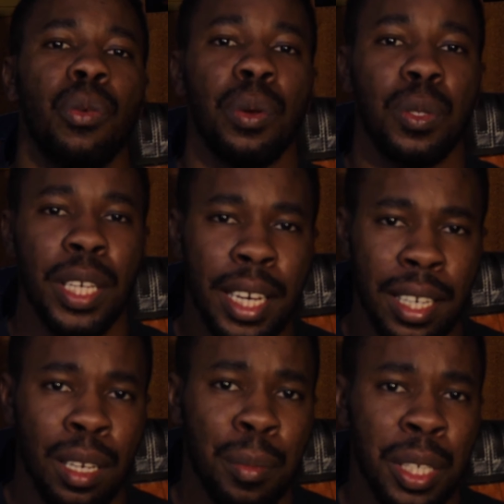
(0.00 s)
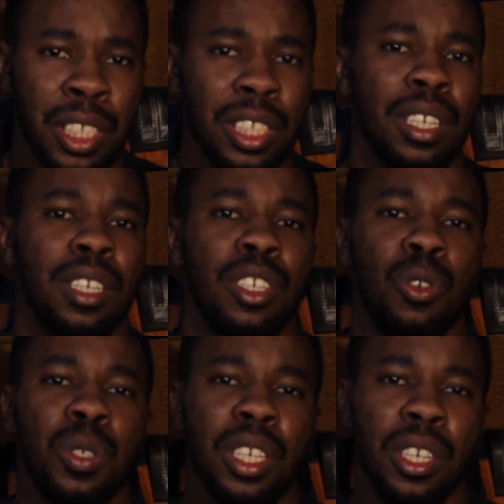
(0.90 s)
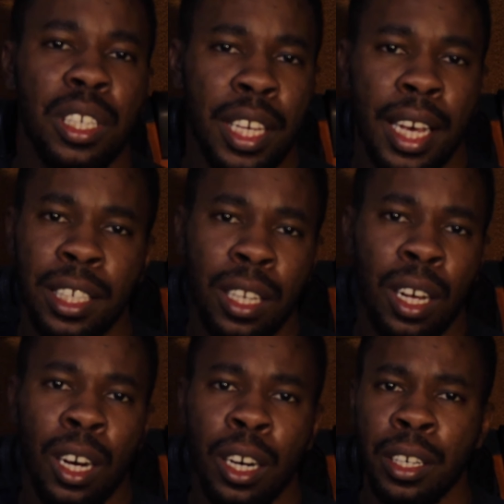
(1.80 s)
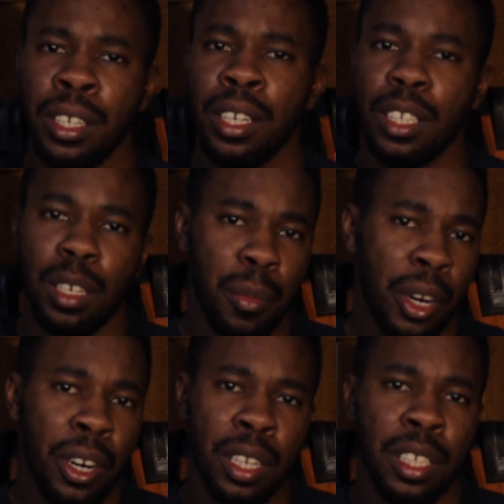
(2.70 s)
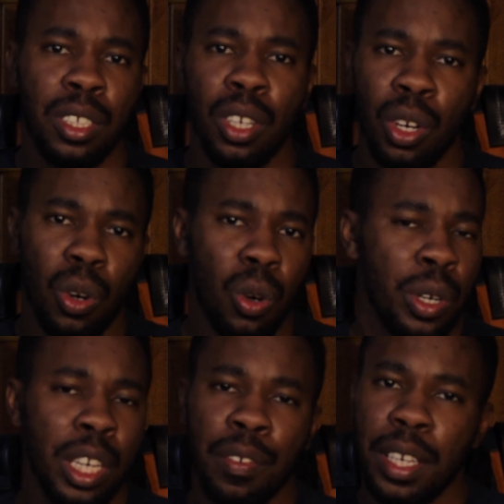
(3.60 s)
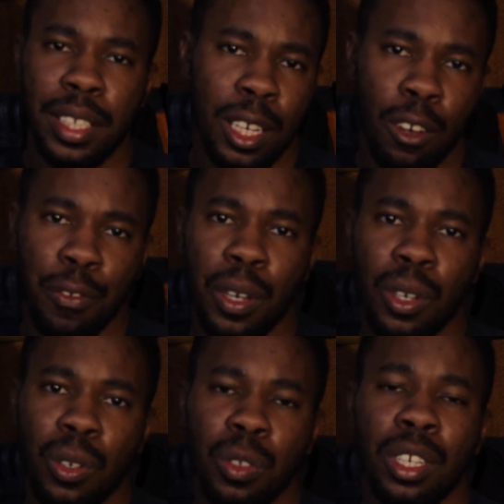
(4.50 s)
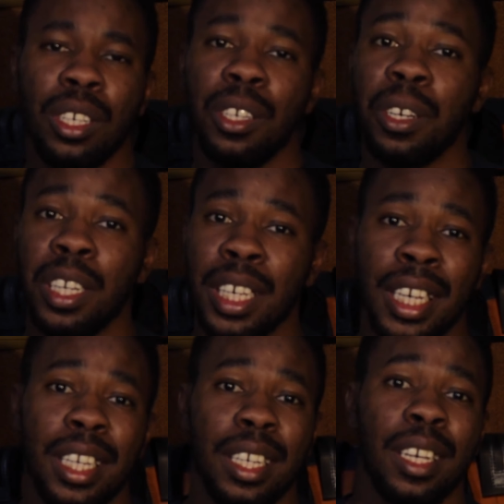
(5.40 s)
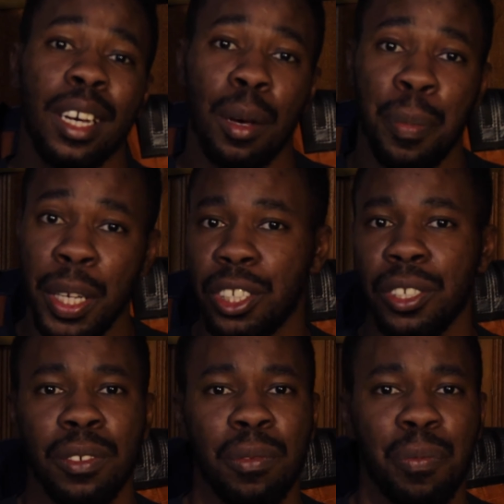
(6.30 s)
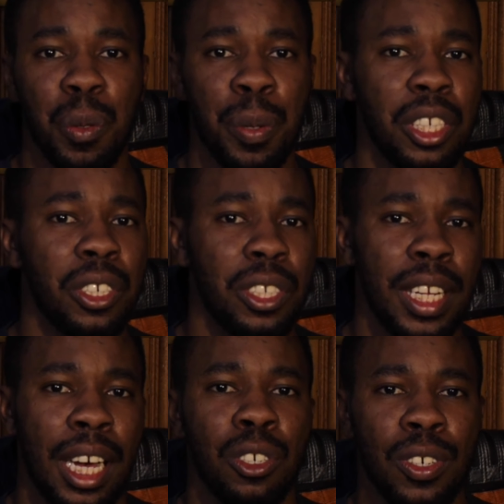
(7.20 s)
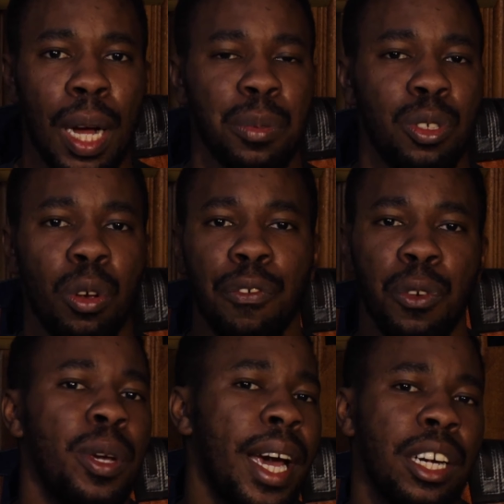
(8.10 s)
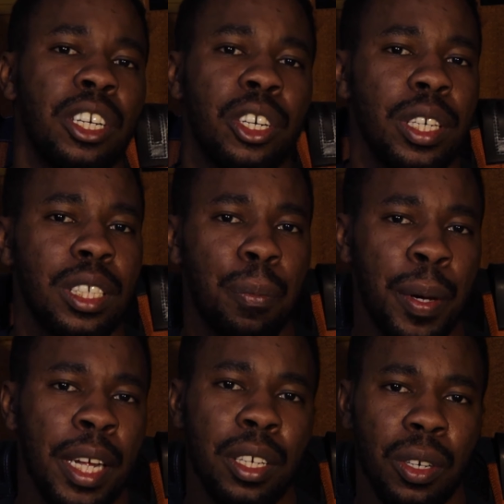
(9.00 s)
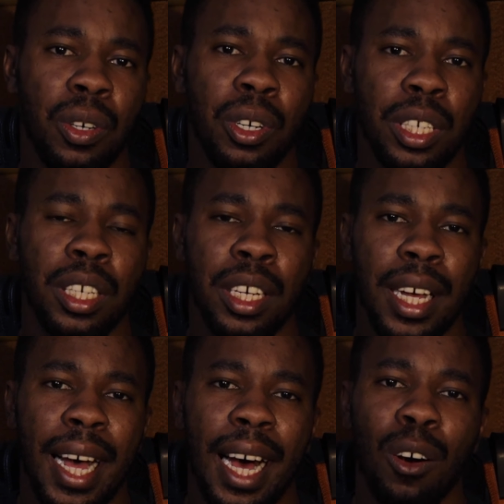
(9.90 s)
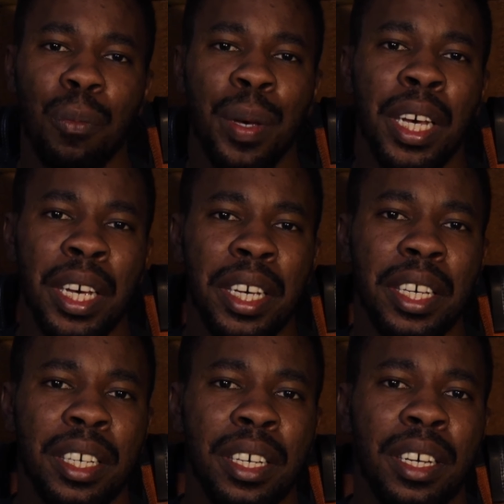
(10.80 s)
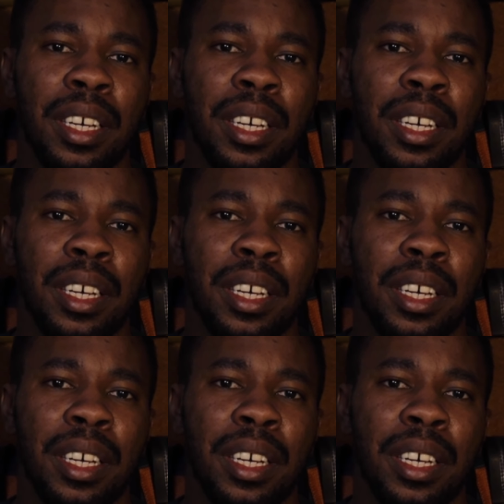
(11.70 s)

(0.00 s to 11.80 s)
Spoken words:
When you take an image using your DSLR, your mirrorless, or even your cell phone, you're going to get a picture. The picture is now dropped into a few categories depending on how big